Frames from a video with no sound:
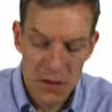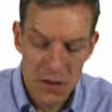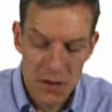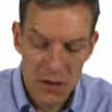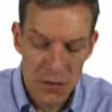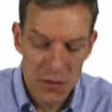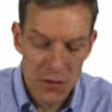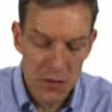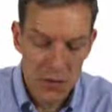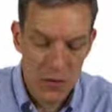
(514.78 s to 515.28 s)

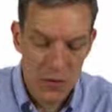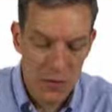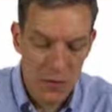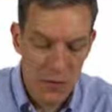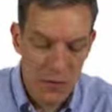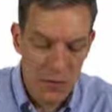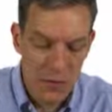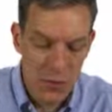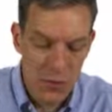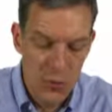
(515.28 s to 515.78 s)
here's
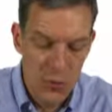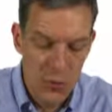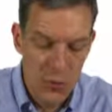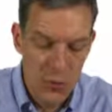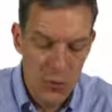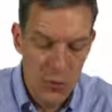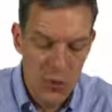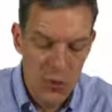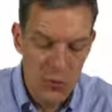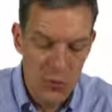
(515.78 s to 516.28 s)
a few
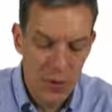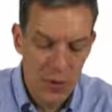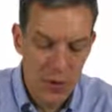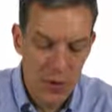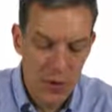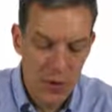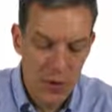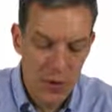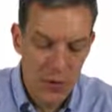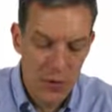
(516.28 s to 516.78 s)
different
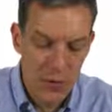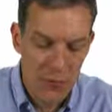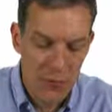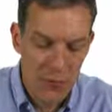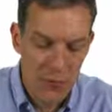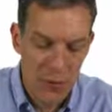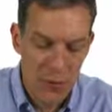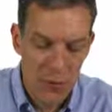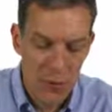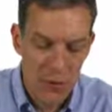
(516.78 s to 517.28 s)
equilibria on
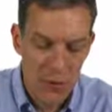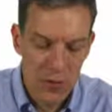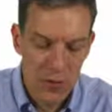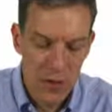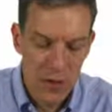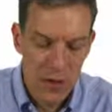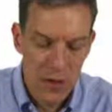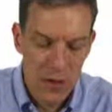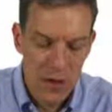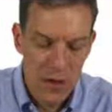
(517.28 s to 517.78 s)
different networks.
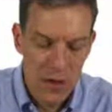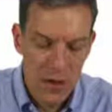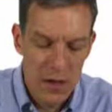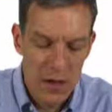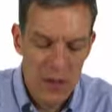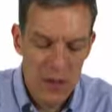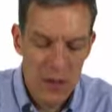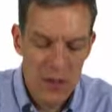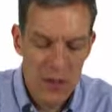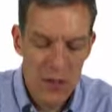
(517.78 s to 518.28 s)

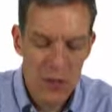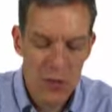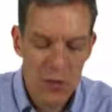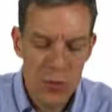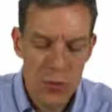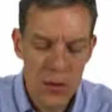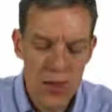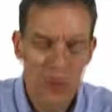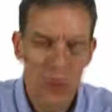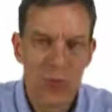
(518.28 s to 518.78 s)
Here's a
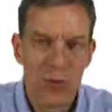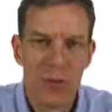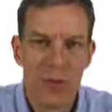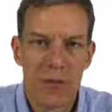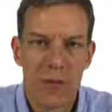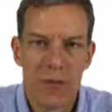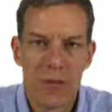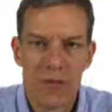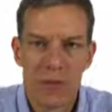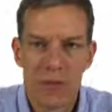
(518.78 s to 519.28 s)
situation where
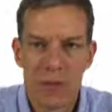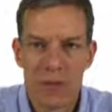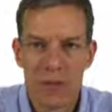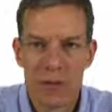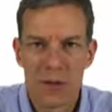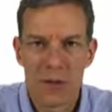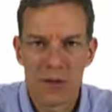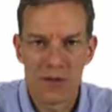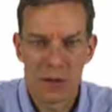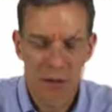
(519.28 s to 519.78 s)
we've got a
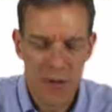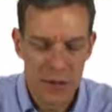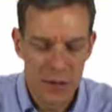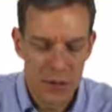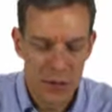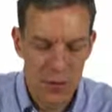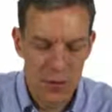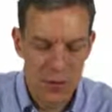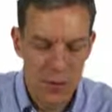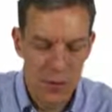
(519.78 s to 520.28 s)
specialized
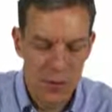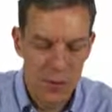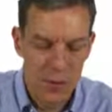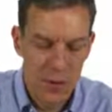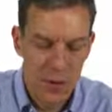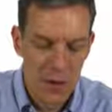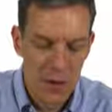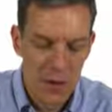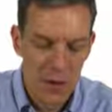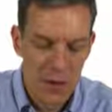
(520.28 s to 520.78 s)
equilibrium.
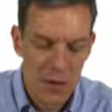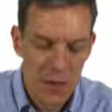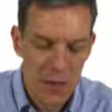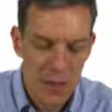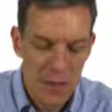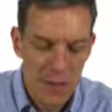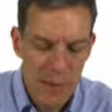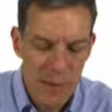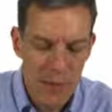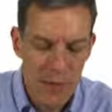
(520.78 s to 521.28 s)

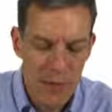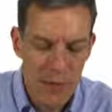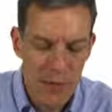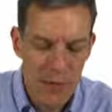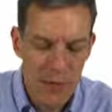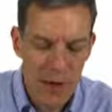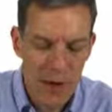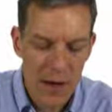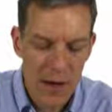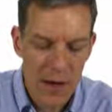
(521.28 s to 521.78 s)
These people
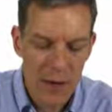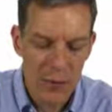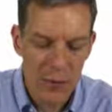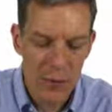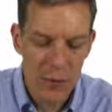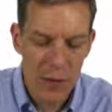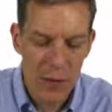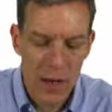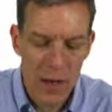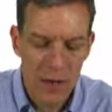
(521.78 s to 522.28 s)
provide the
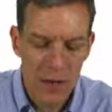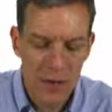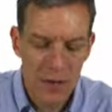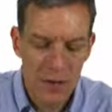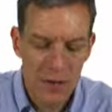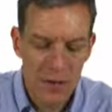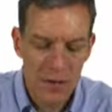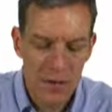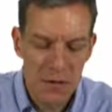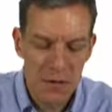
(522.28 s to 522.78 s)
full
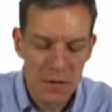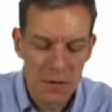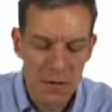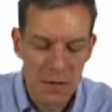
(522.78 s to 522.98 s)
action.